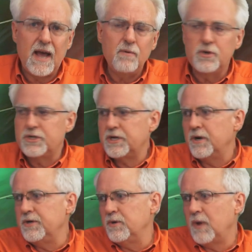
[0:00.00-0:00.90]
And I will
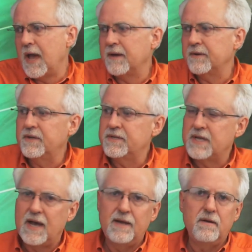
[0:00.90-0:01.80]
show you how to
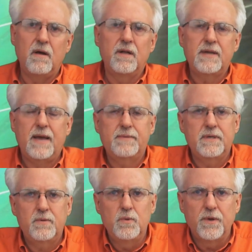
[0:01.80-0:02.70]
design all
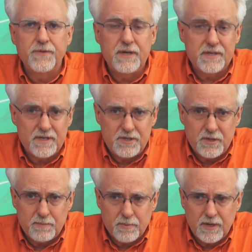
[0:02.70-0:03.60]
types of cool things that
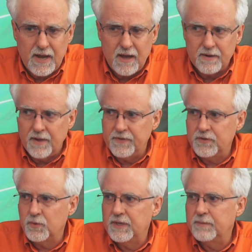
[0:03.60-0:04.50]
you can print out on
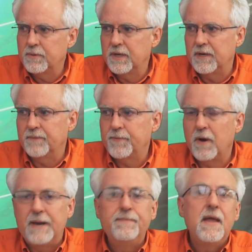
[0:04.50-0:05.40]
the 3D printer.
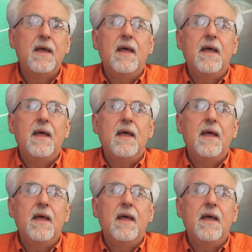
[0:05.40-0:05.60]
All right,